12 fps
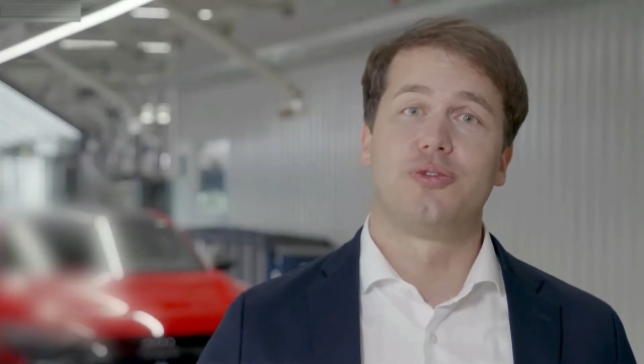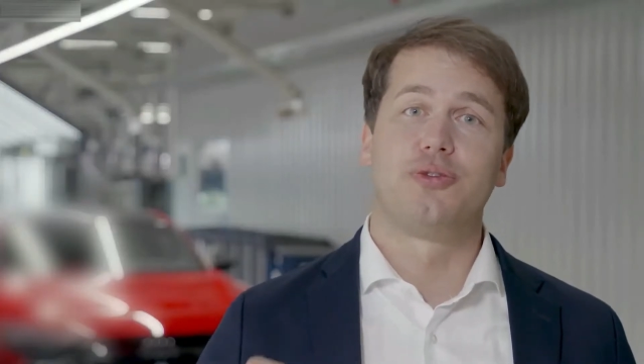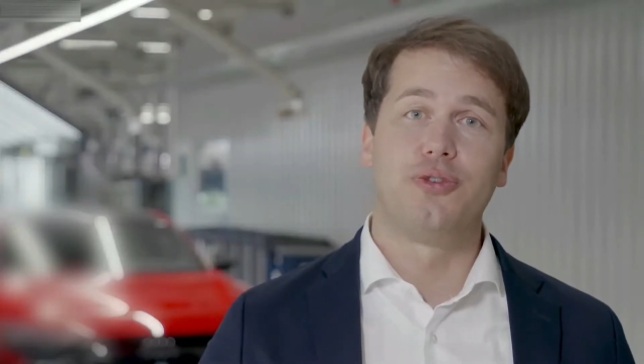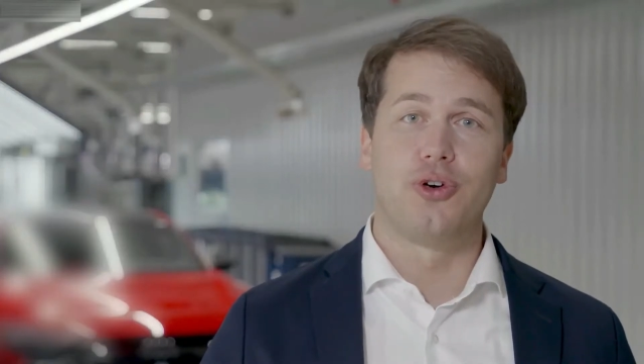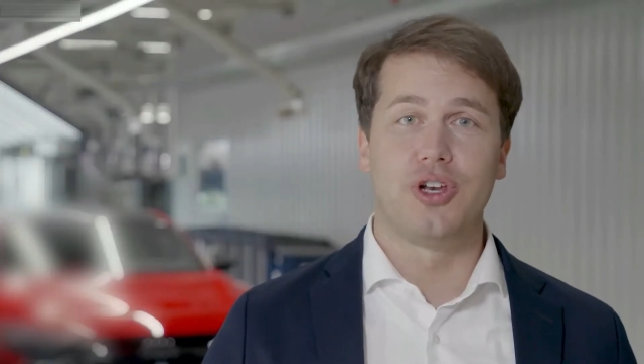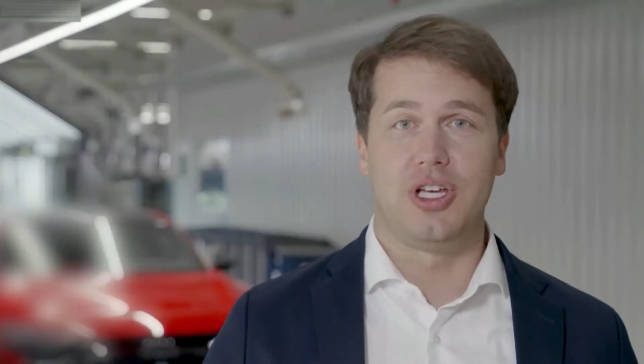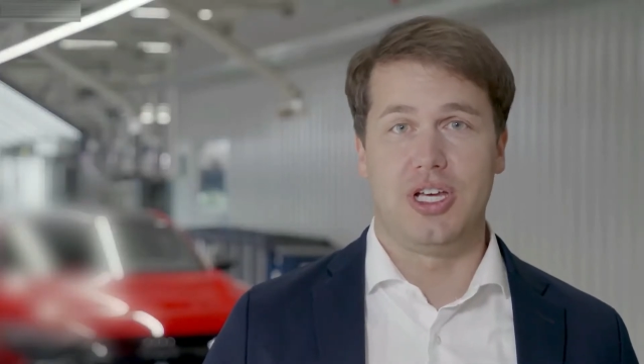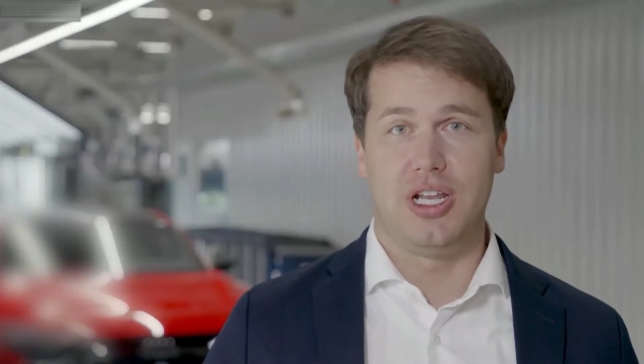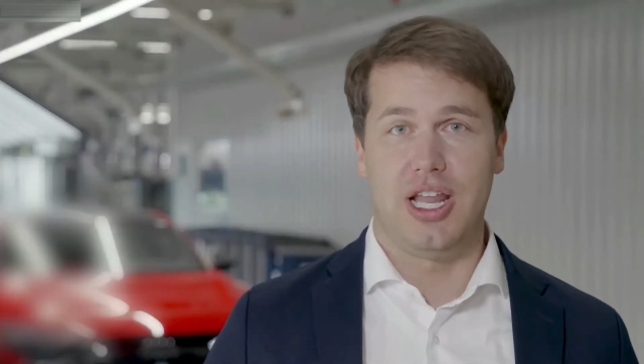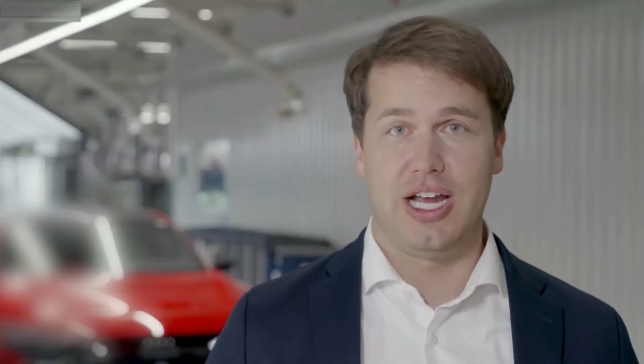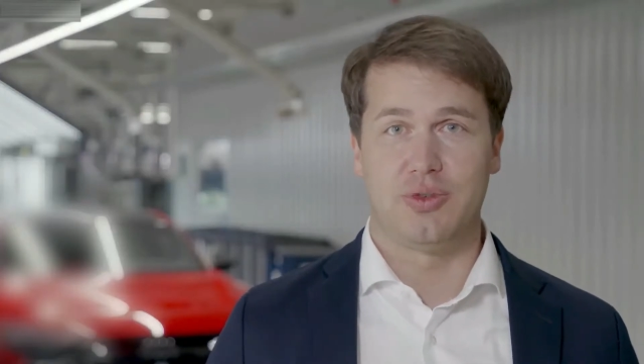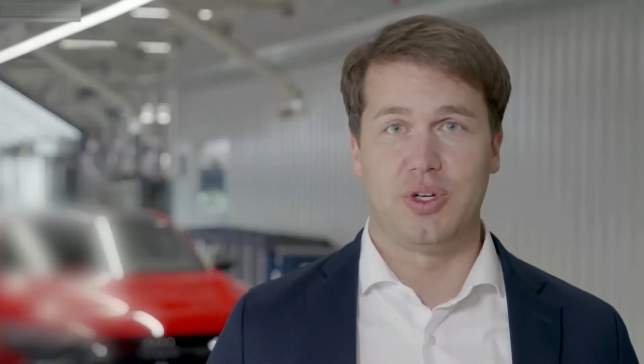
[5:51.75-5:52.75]
fully
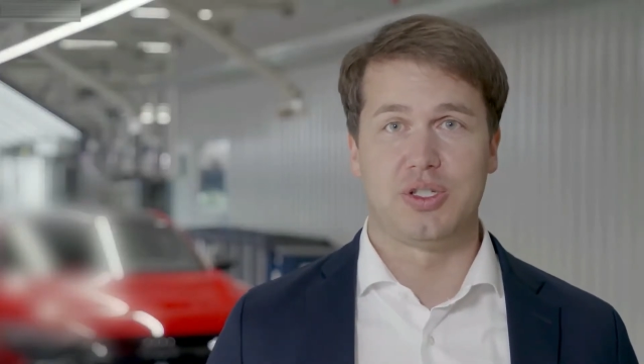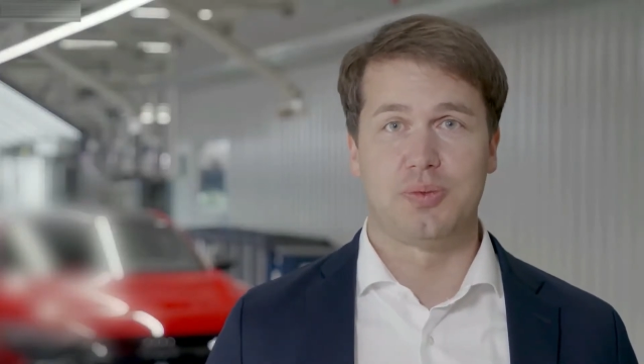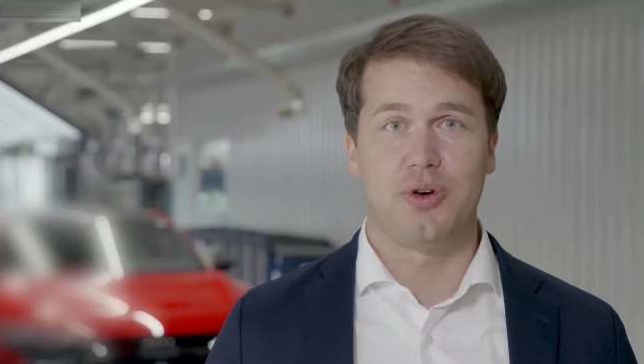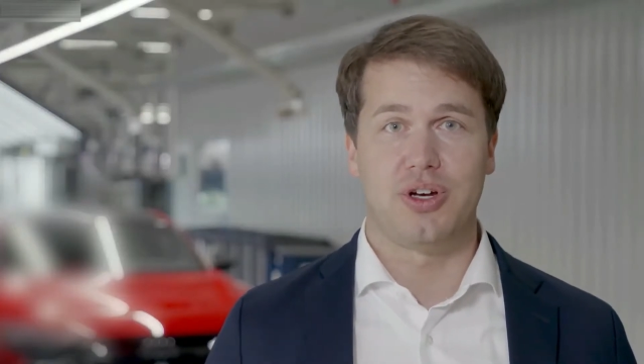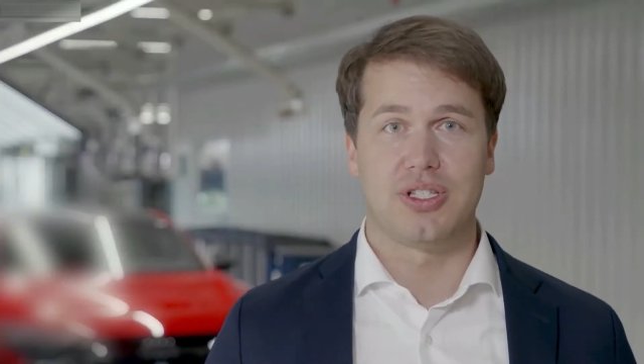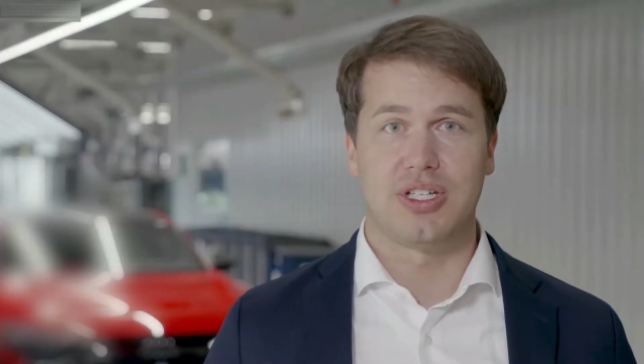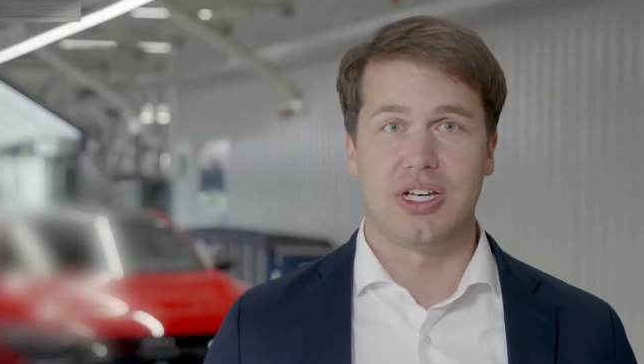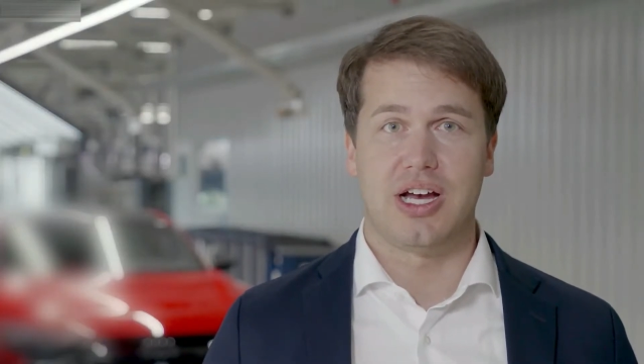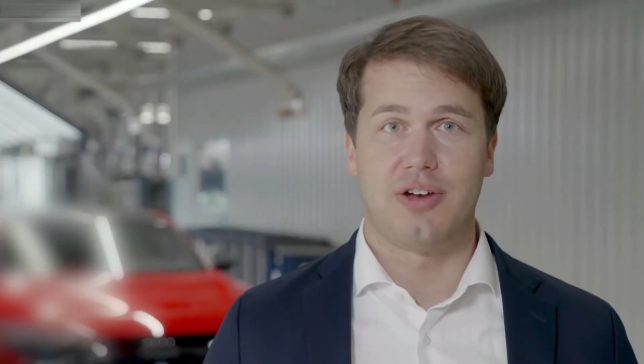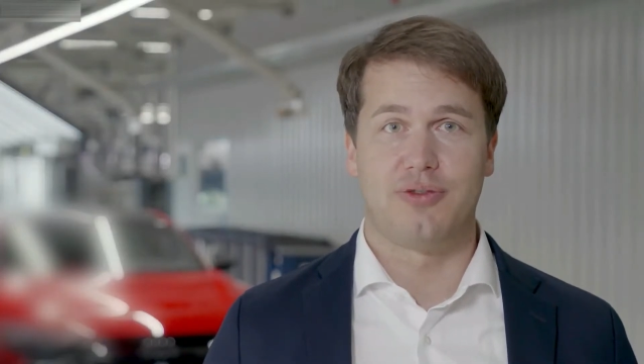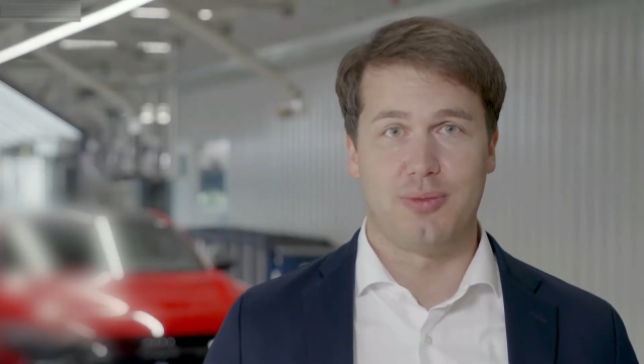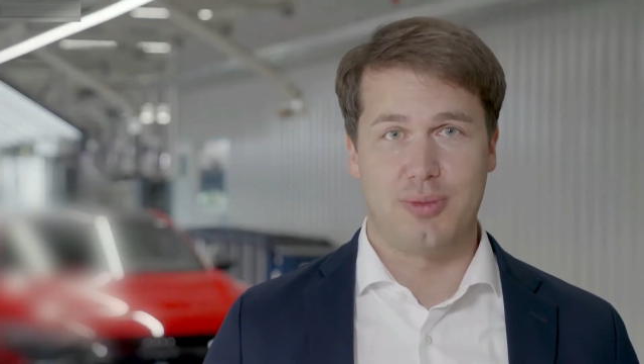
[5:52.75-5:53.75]
electric sports
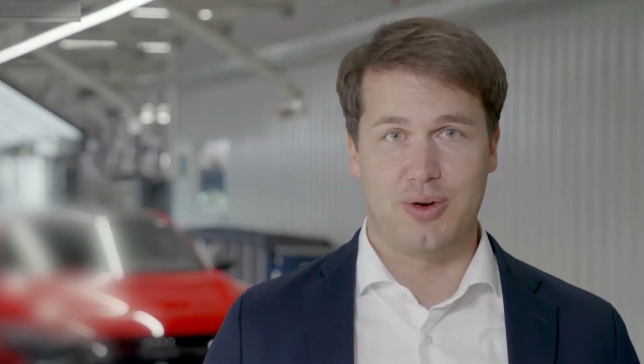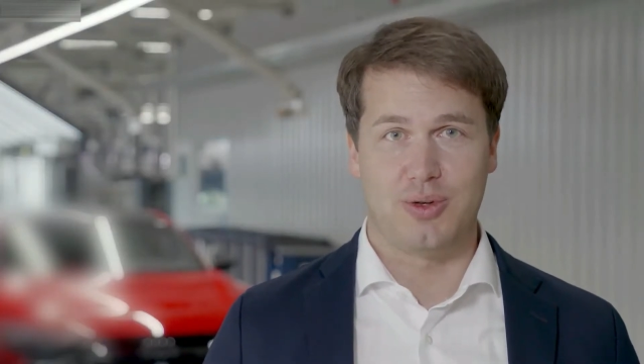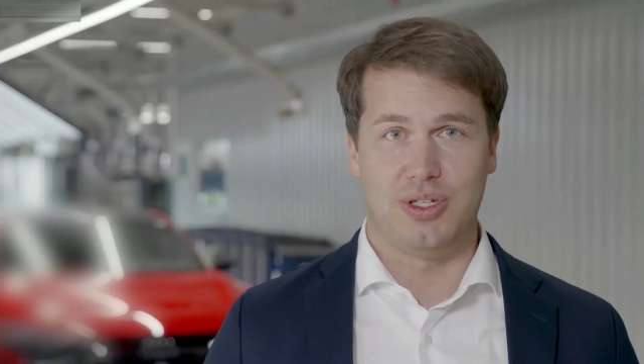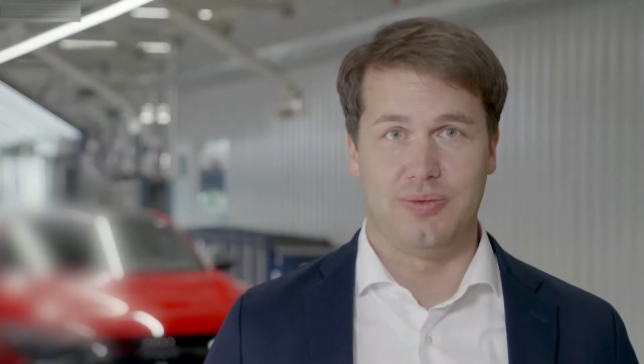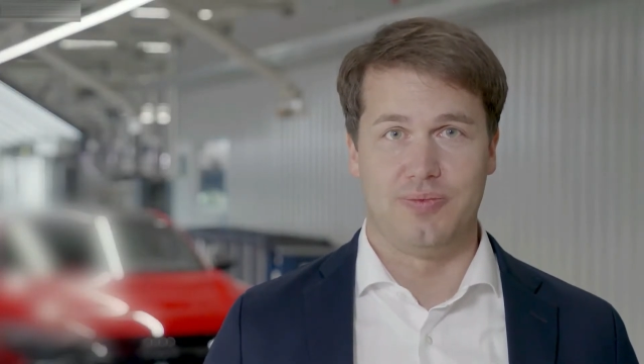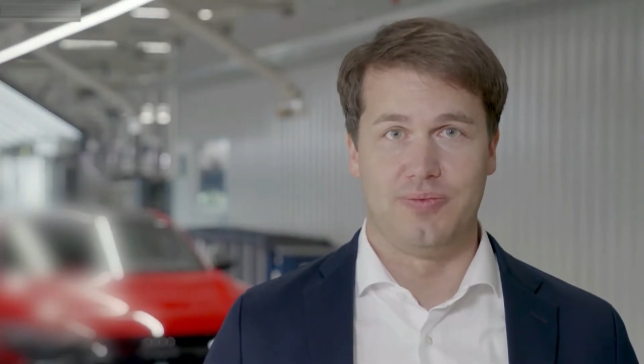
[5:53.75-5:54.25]
car from Audi.